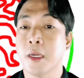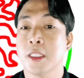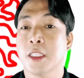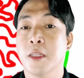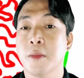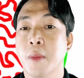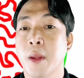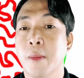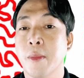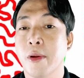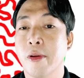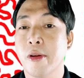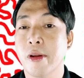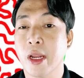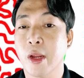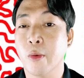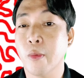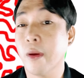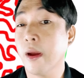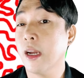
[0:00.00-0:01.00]
Muscle
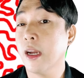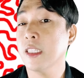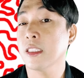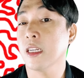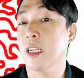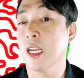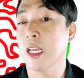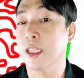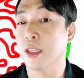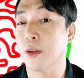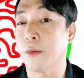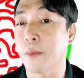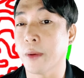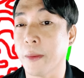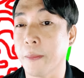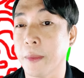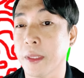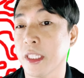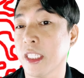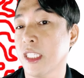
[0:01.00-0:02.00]
memory requires a lot of
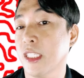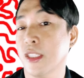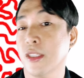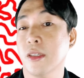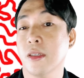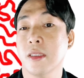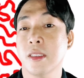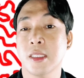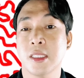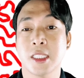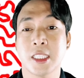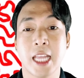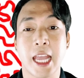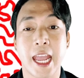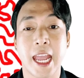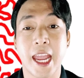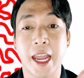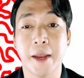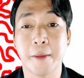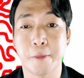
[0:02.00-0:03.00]
repetitions
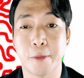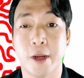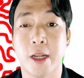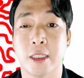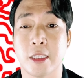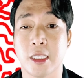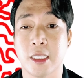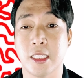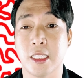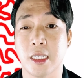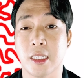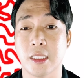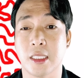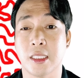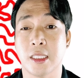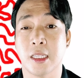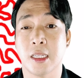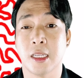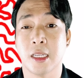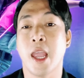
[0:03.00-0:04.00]
and
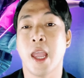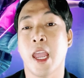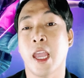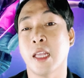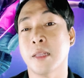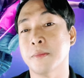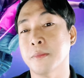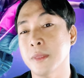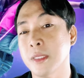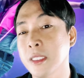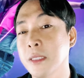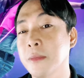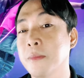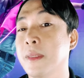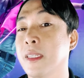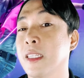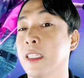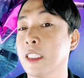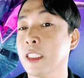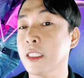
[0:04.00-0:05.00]
practices. And believe
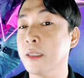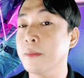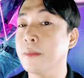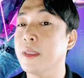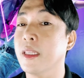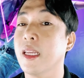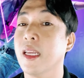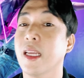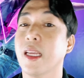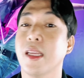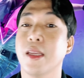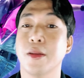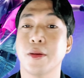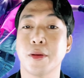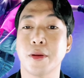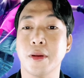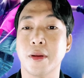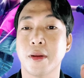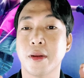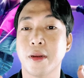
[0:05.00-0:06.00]
me, someday
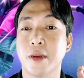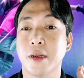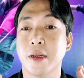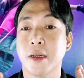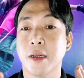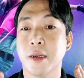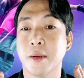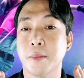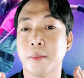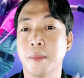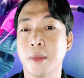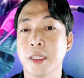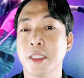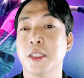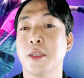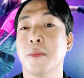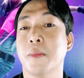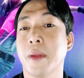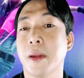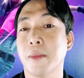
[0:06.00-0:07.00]
your
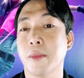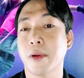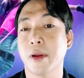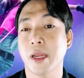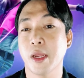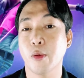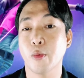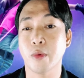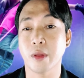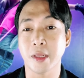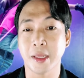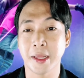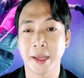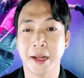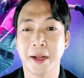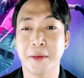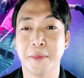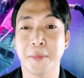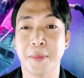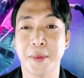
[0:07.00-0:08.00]
muscle memory will
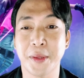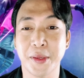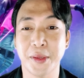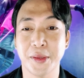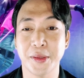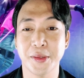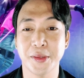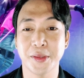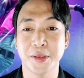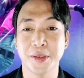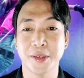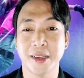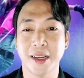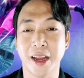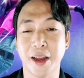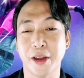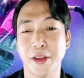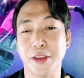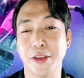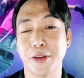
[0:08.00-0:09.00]
help you
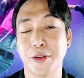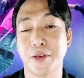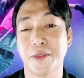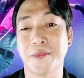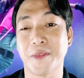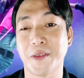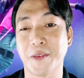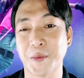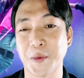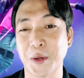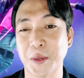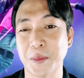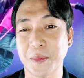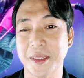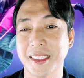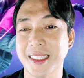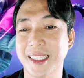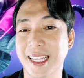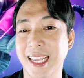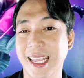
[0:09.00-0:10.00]
on your
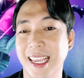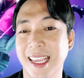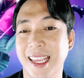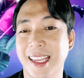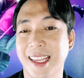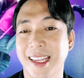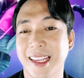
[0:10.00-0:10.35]
performance day.